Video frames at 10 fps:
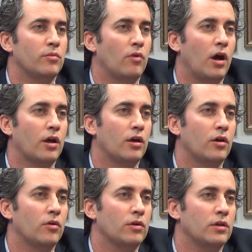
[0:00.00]

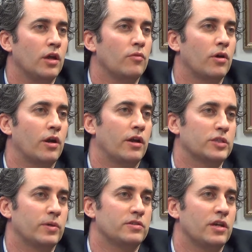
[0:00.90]
Morocco and what our
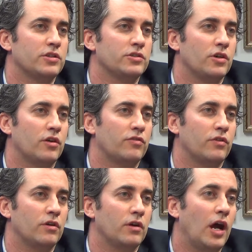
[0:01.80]
expectations are
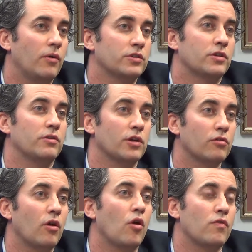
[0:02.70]
for how it's going to
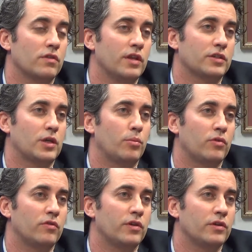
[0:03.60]
grow over the next
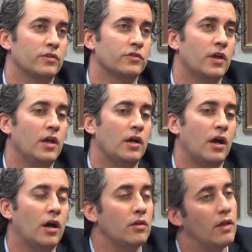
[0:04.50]
couple of years.
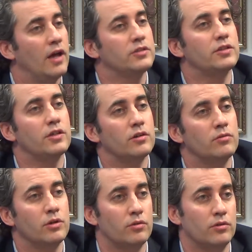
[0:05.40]
Last year,
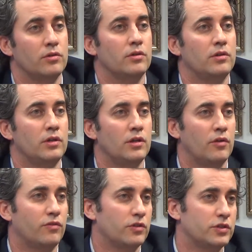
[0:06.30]
we were in
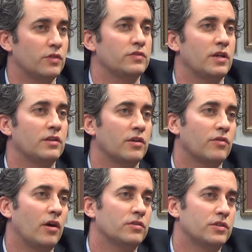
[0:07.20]
our first year of sending
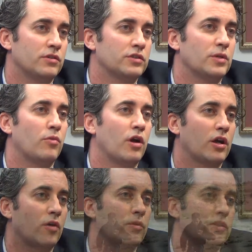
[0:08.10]
volunteers to Morocco. We